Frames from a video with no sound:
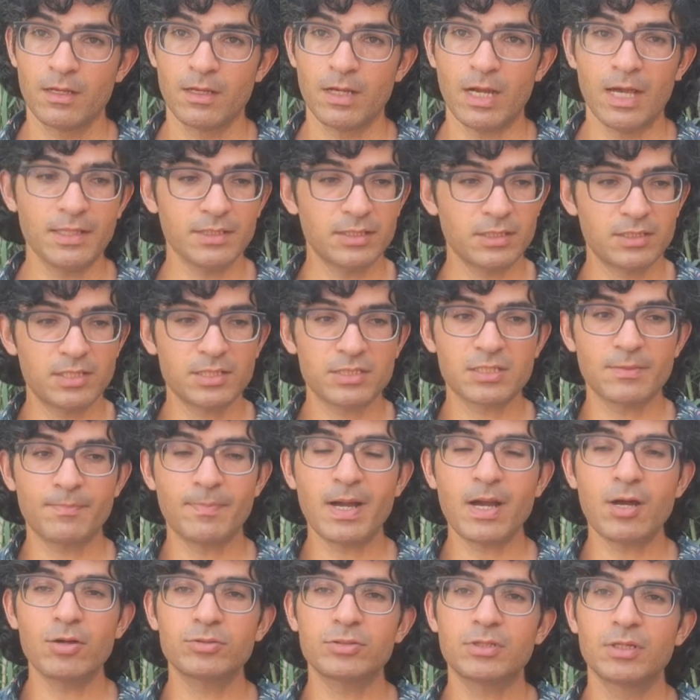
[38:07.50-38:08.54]
And it is
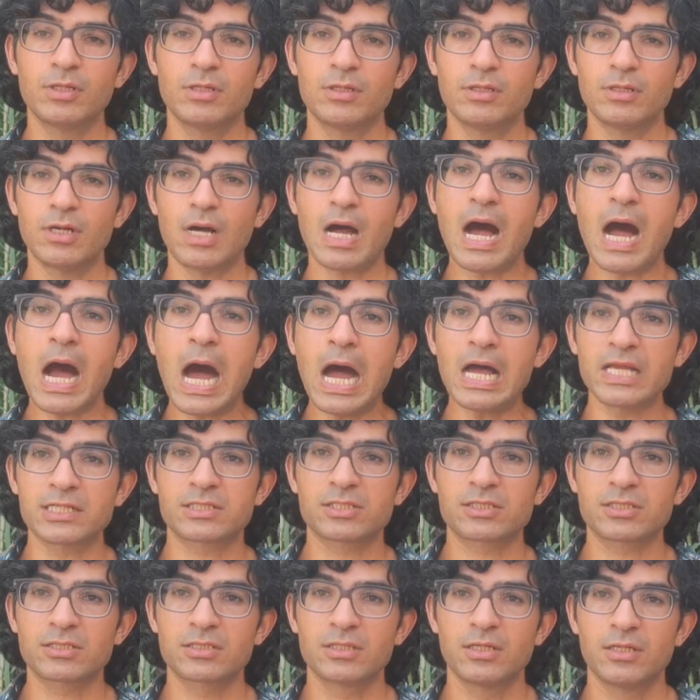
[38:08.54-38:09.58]
about
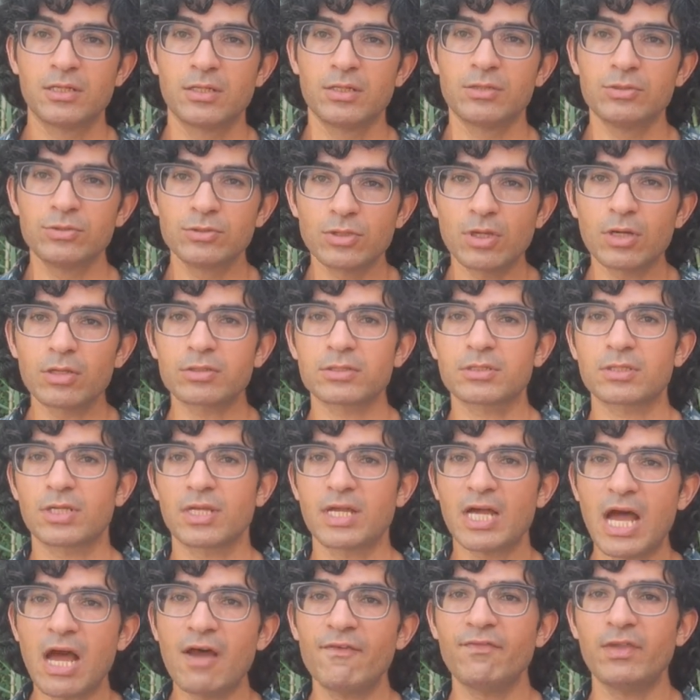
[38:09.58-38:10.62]
us not
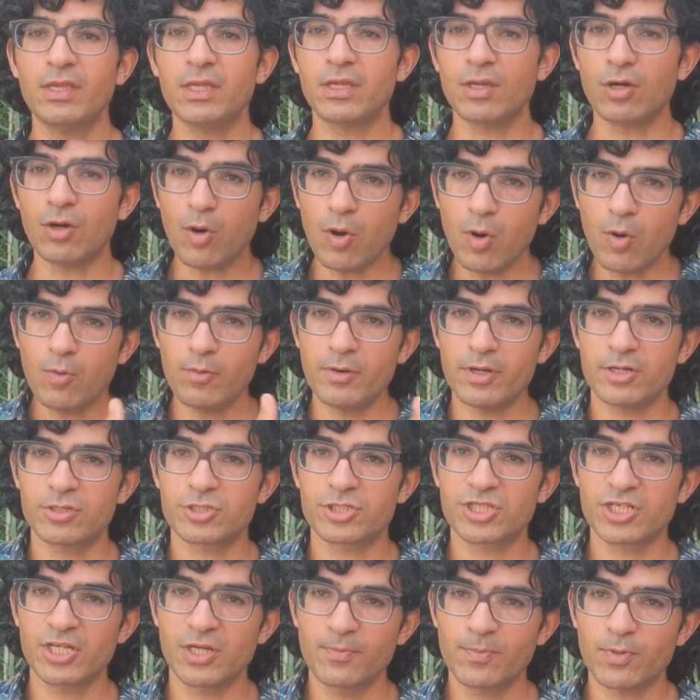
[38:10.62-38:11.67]
having
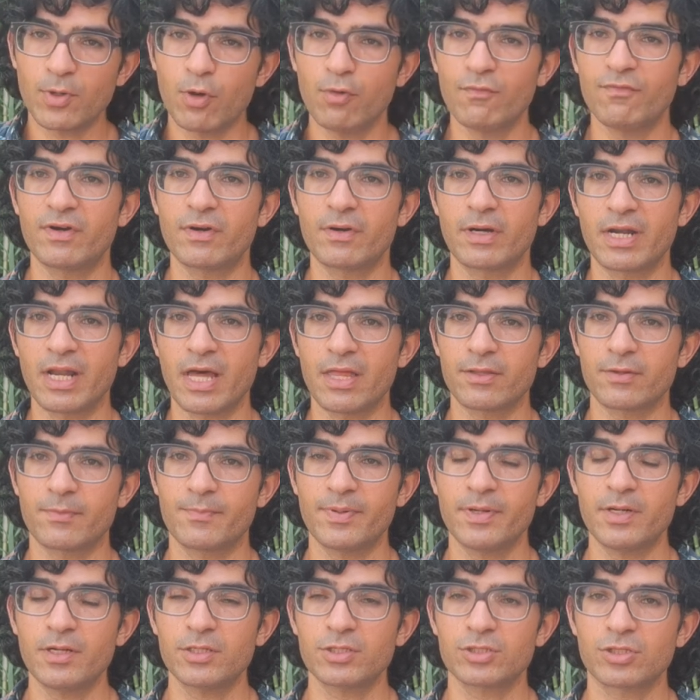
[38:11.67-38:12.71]
ownership over another
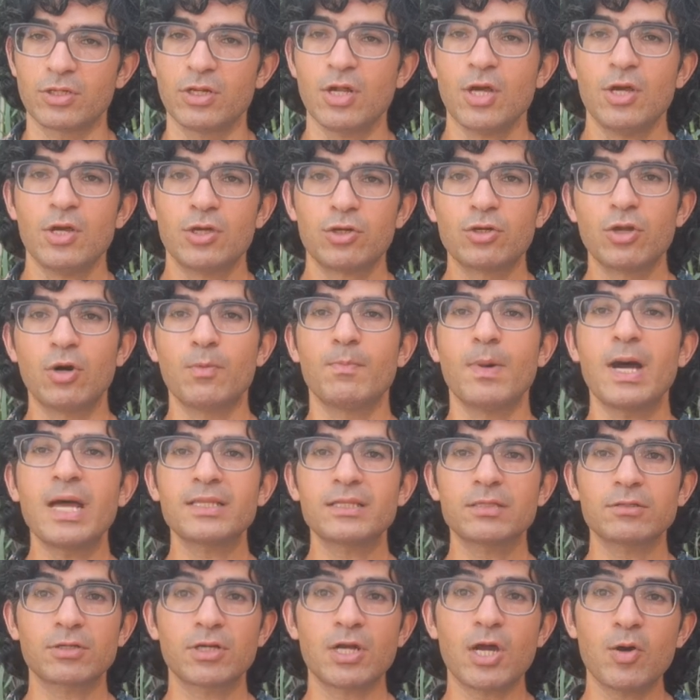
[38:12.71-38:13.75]
person, no
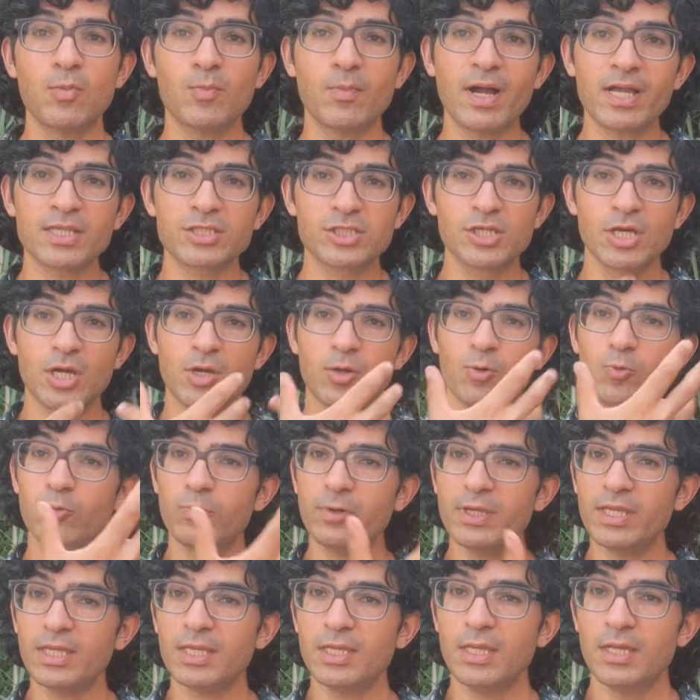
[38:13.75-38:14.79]
matter how much
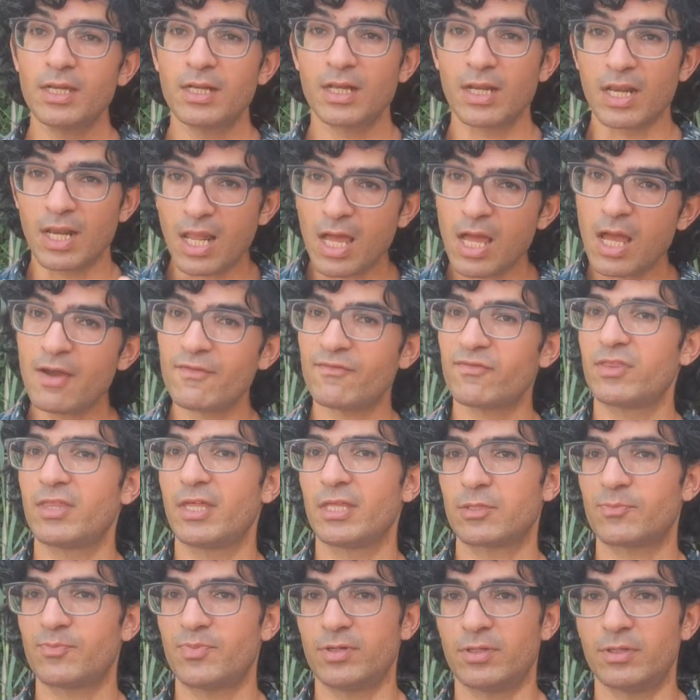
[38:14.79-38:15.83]
we love
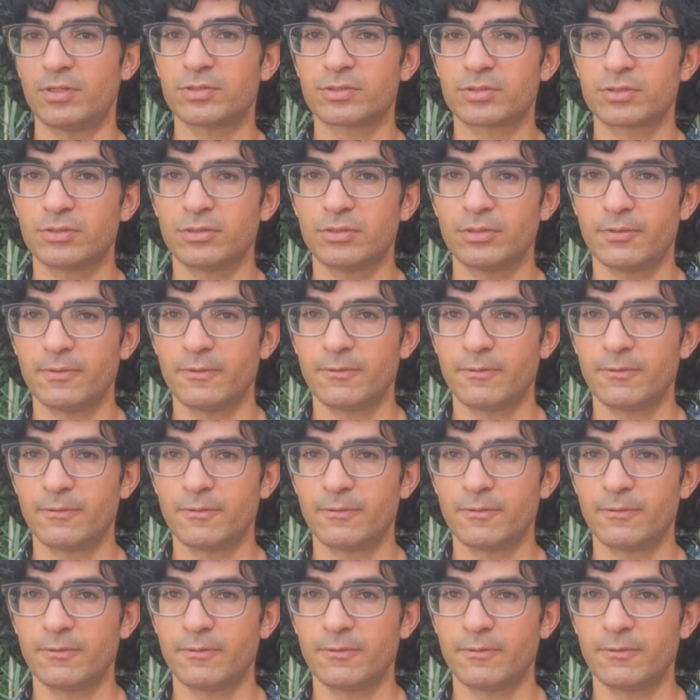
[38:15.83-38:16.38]
that person.